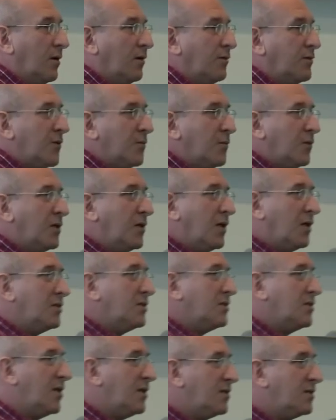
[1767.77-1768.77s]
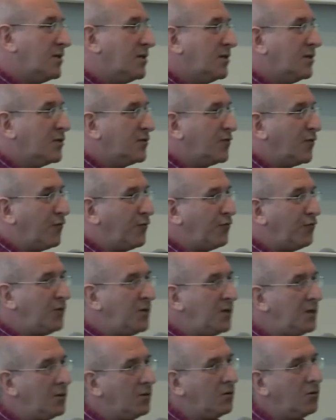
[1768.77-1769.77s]
if somebody else says it is for
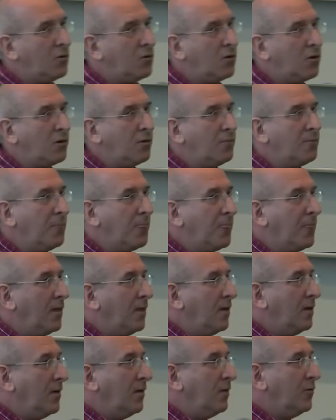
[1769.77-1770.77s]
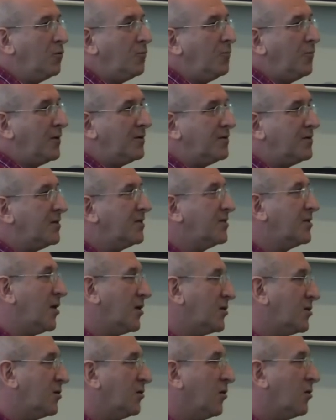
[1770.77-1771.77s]
free, or you pay
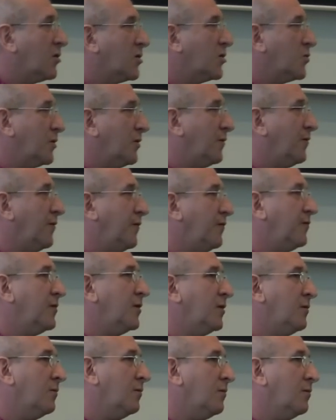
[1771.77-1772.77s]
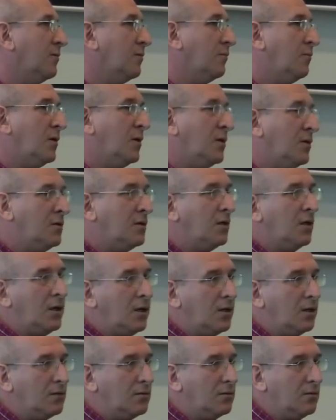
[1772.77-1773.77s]
$6,000 with a 15-minute
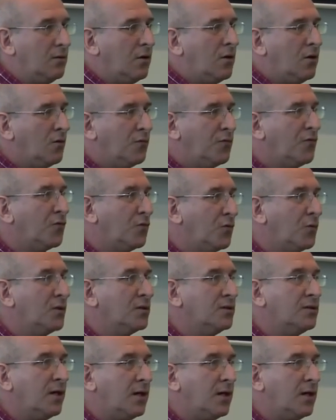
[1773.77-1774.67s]
delay for real